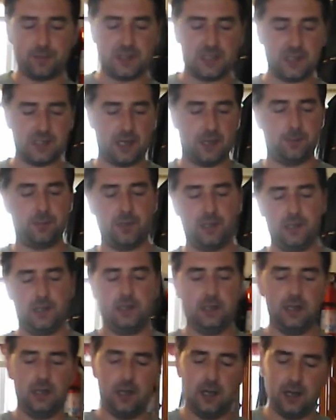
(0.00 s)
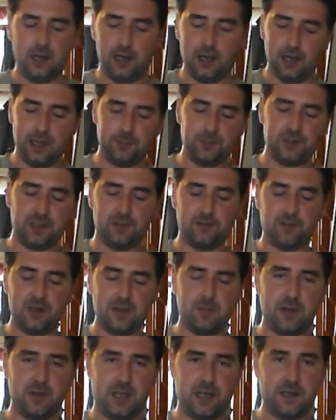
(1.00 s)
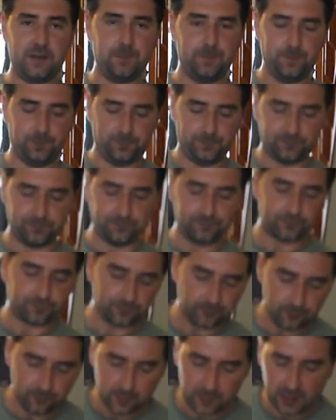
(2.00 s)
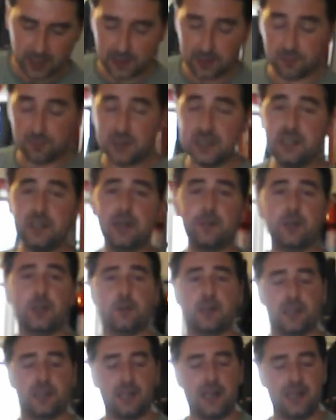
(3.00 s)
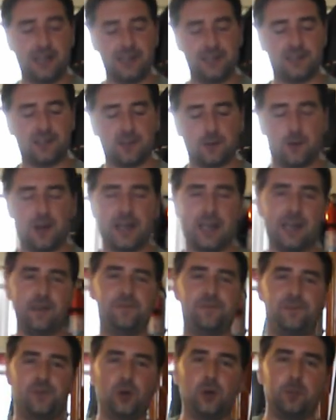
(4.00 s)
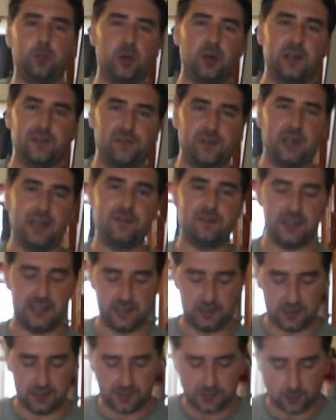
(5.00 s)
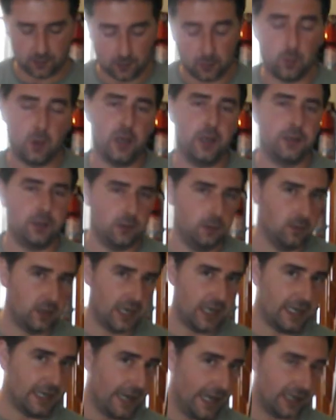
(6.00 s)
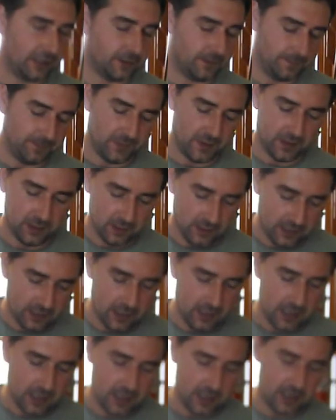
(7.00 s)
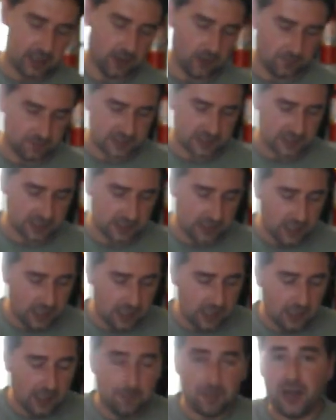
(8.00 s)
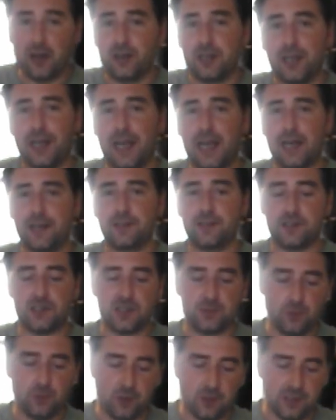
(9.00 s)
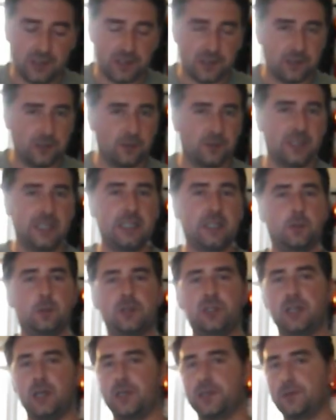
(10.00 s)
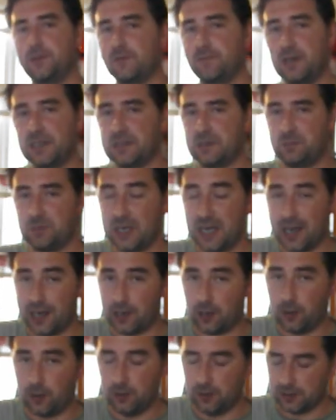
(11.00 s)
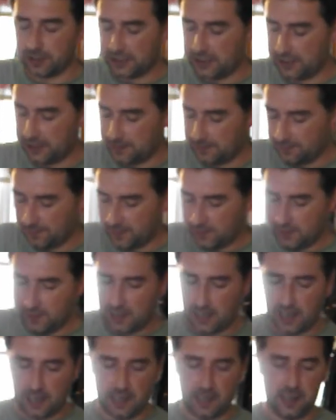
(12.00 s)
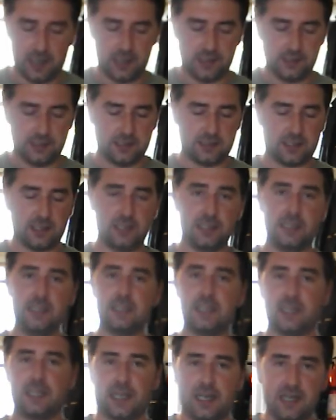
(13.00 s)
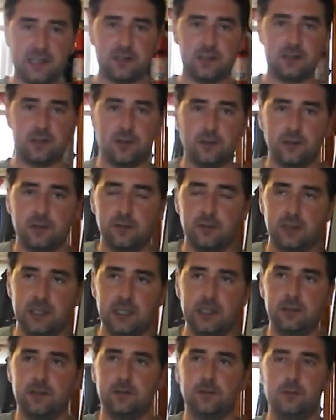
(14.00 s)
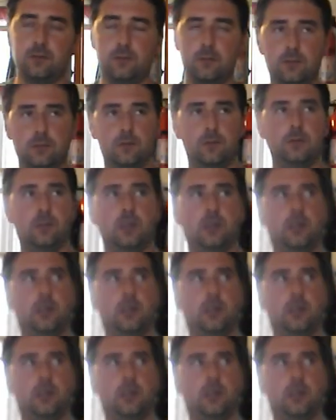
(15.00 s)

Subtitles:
this up to the rim here. And the reason I'm doing that is so I get 4.5 litres or one UK gallon. Obviously, American gallons are smaller, so you'll need to adjust your recipe accordingly. It's a litre less, so you need to